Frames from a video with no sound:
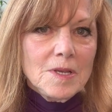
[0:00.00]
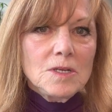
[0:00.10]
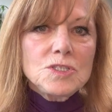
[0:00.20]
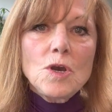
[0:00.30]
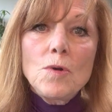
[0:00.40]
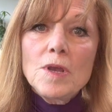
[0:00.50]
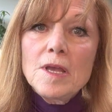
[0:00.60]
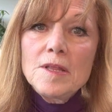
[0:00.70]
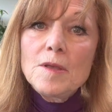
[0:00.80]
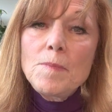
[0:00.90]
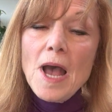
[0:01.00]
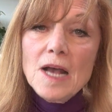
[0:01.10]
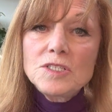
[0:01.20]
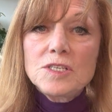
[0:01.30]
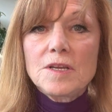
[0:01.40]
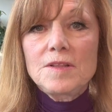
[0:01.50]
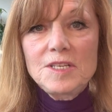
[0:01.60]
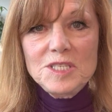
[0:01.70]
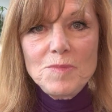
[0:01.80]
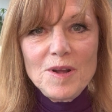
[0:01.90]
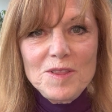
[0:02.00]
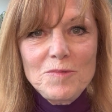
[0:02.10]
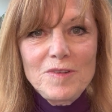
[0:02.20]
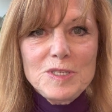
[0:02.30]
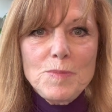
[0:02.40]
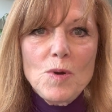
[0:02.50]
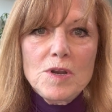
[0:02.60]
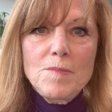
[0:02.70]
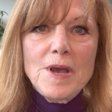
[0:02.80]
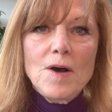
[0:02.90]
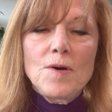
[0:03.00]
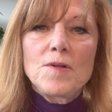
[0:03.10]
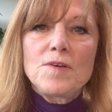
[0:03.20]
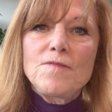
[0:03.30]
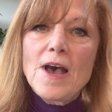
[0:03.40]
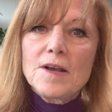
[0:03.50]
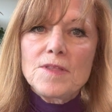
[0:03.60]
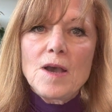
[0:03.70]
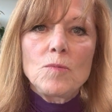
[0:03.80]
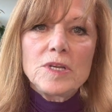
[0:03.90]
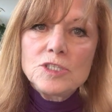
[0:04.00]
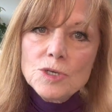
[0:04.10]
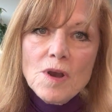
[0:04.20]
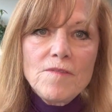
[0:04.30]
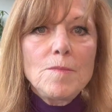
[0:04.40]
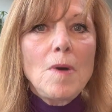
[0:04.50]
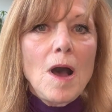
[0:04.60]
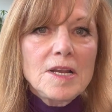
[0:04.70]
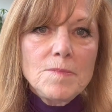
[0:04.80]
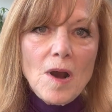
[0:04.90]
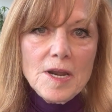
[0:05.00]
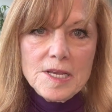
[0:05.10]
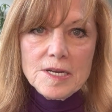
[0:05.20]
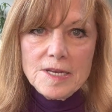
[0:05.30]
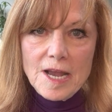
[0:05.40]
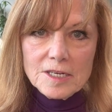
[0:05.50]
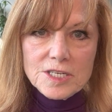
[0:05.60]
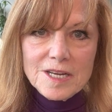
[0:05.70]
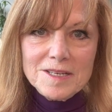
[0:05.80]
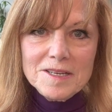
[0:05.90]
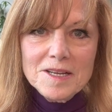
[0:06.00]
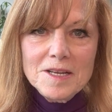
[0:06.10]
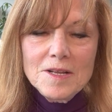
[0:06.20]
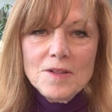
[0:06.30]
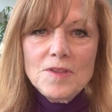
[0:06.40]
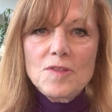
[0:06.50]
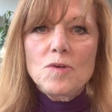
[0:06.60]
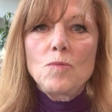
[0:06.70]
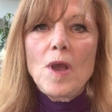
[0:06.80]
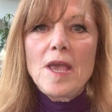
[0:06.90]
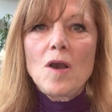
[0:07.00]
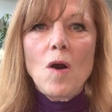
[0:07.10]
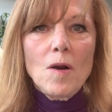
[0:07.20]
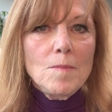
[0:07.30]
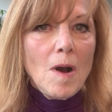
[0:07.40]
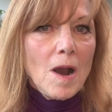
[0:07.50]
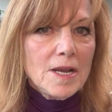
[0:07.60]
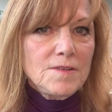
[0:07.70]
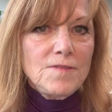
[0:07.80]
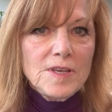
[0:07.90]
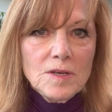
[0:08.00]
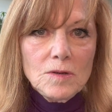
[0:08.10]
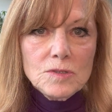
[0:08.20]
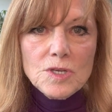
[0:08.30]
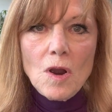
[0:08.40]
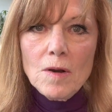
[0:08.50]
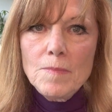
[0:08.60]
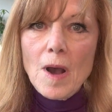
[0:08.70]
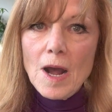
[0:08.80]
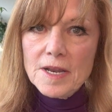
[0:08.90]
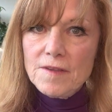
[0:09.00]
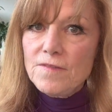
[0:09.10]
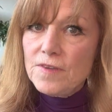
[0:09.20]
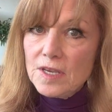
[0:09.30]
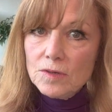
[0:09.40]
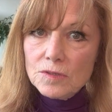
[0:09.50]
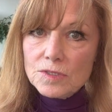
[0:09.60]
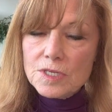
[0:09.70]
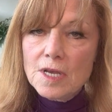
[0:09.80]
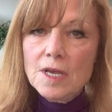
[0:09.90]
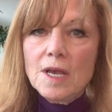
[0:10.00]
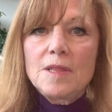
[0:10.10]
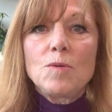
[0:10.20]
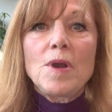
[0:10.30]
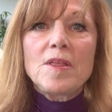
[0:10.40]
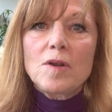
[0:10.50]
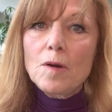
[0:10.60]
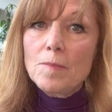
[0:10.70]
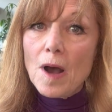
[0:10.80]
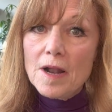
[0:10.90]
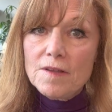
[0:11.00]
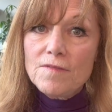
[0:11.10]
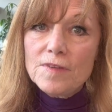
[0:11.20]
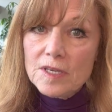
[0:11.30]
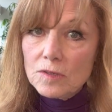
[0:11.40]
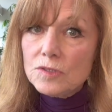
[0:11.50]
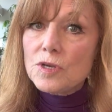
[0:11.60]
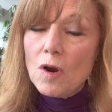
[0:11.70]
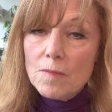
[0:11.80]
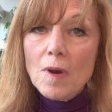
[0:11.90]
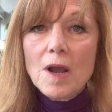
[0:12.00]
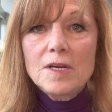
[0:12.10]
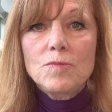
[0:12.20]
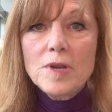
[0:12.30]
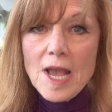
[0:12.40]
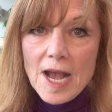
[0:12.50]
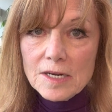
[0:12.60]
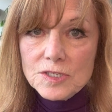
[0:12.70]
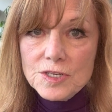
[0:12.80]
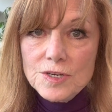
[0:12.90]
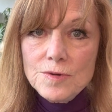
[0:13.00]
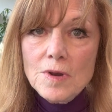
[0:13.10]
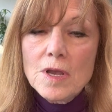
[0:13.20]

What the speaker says: So in the past this month, we've spoken about the fact that we do have a mind-body connection, that the way our mind feels, our body feels, and the way that our body feels, our mind reacts to.